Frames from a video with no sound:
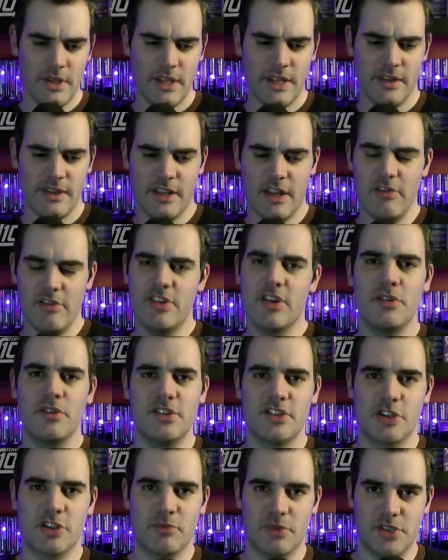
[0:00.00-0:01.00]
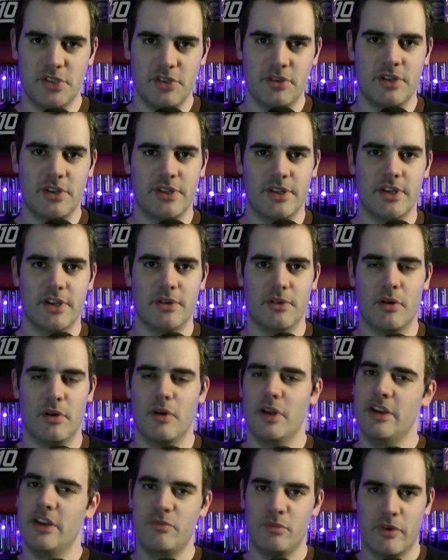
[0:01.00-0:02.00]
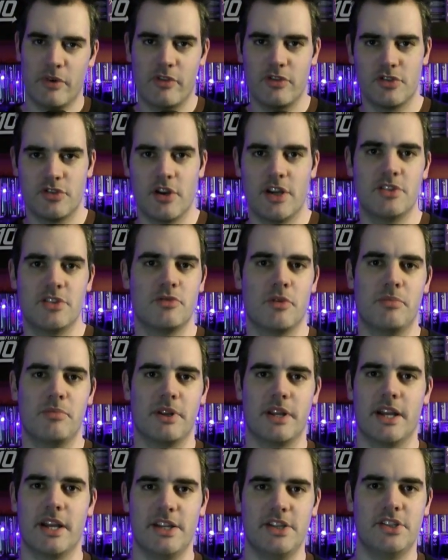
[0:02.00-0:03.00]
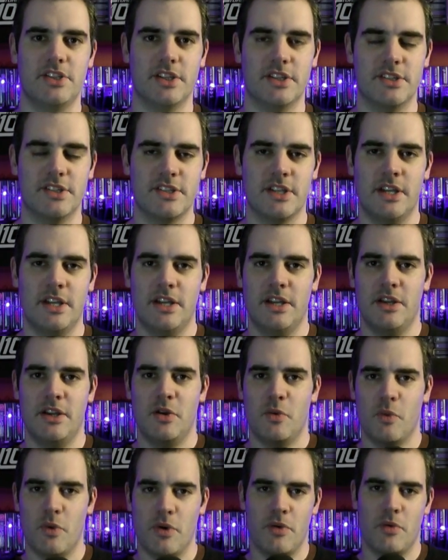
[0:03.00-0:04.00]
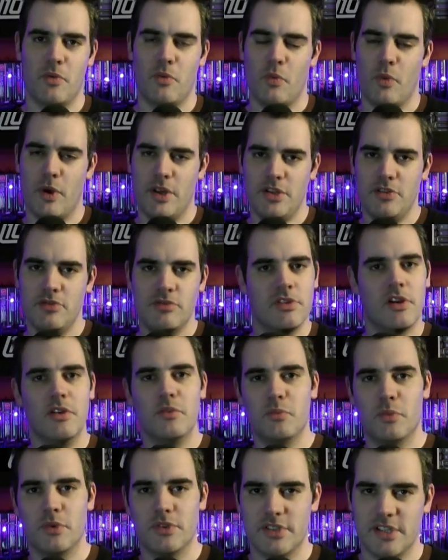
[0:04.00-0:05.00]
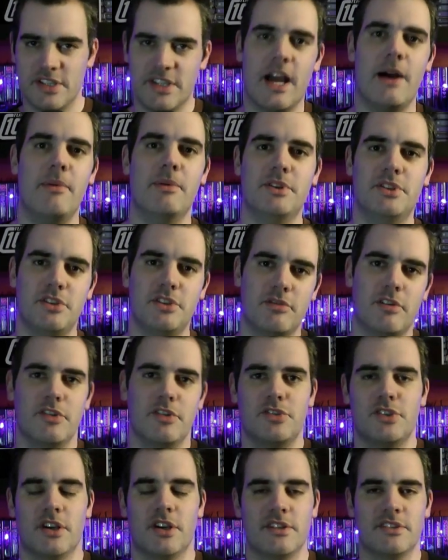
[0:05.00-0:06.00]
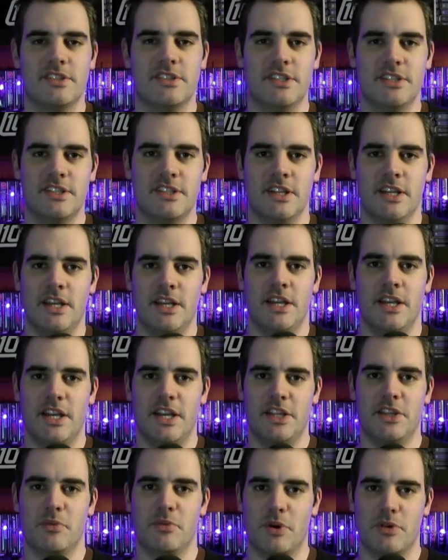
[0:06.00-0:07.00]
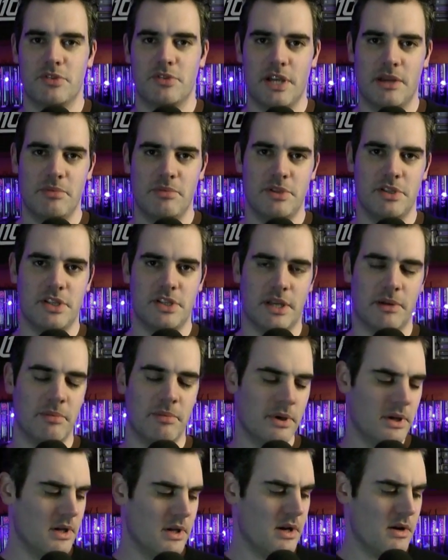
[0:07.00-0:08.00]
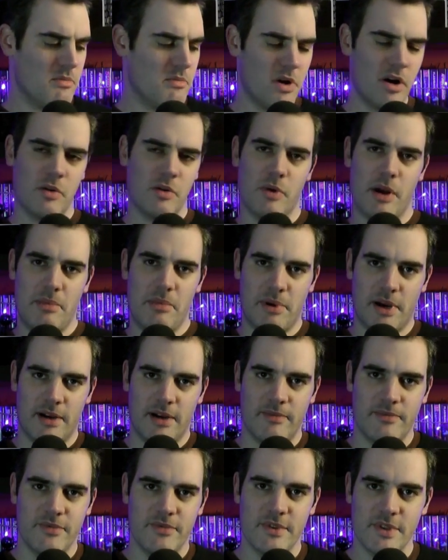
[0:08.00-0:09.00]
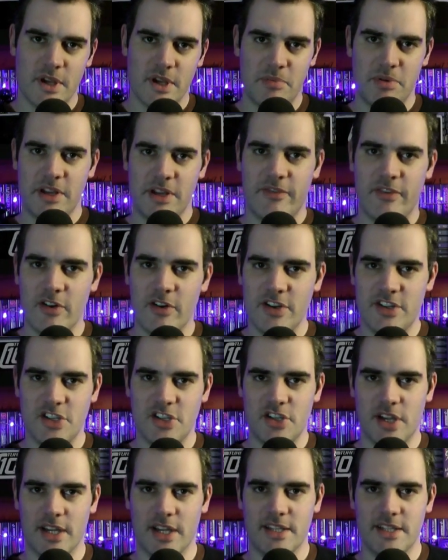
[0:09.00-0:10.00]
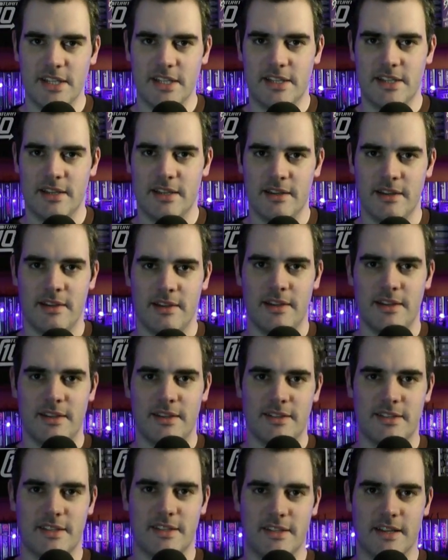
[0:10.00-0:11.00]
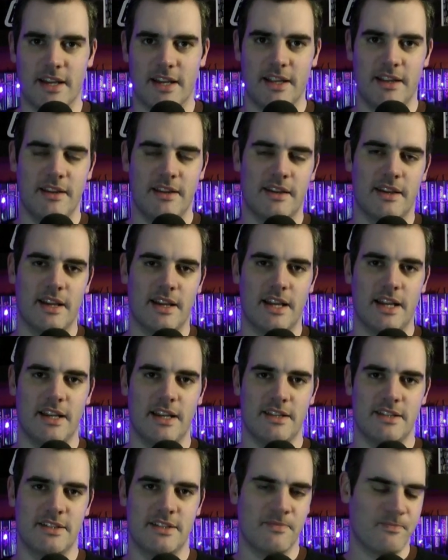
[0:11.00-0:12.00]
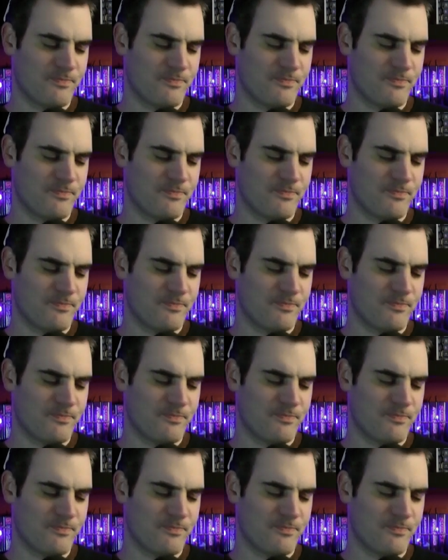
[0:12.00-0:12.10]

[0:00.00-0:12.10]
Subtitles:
there is only so much you can do, even with contractual obligations, when you don't want to damage your own chances in the World Championship. Mark Webber appeared very dejected today, and